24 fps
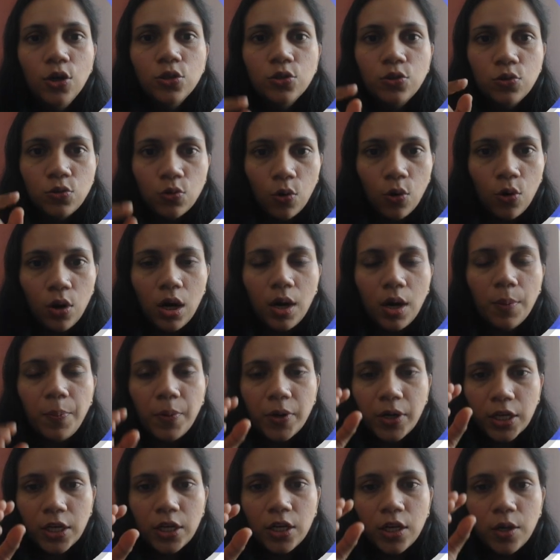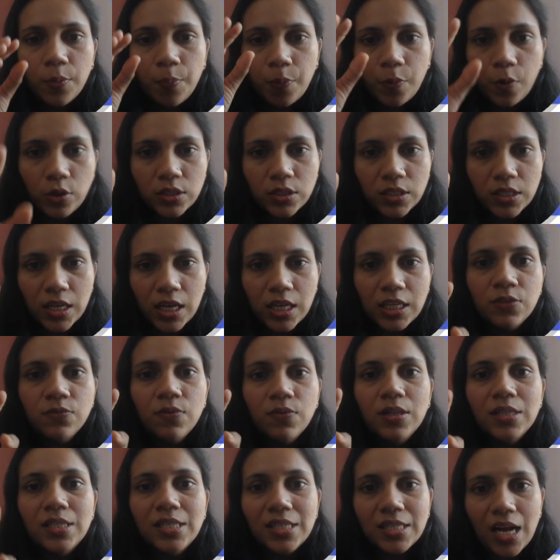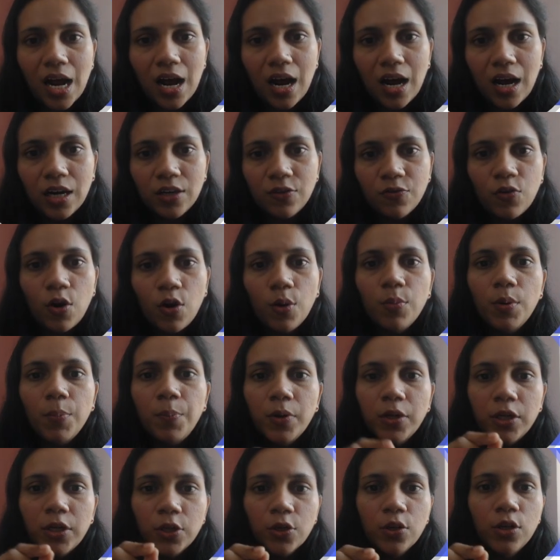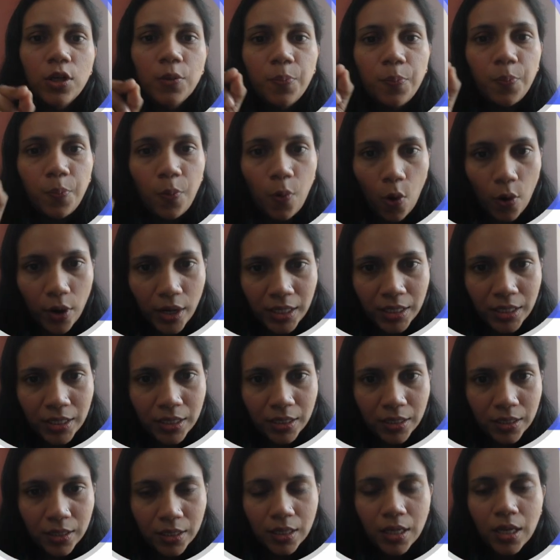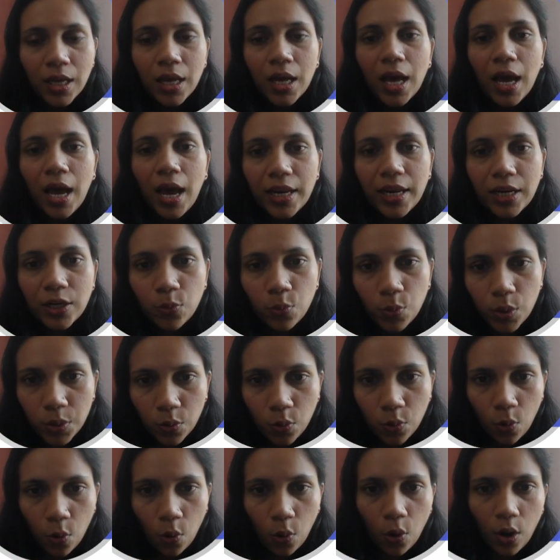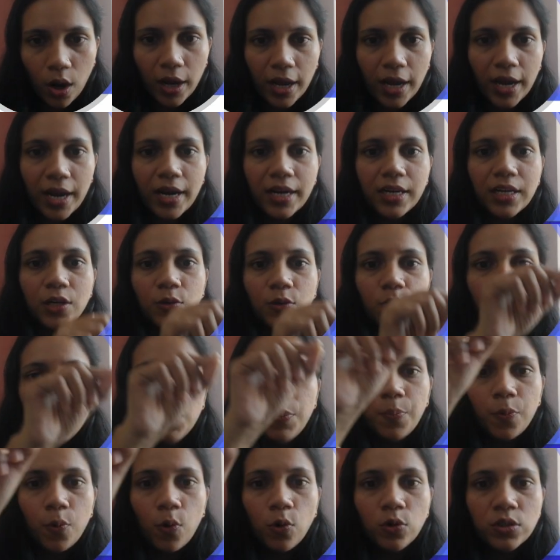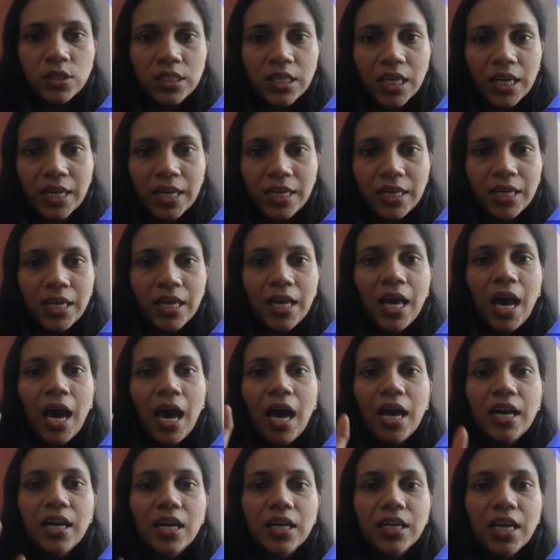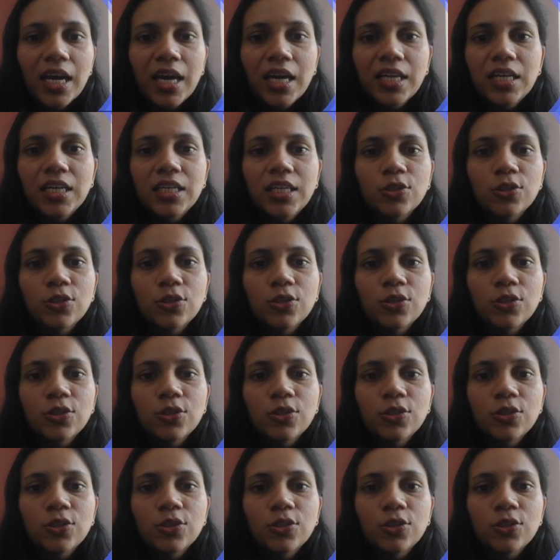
So a particular process will start from a particular point. It will go ahead, it will proceed, and again it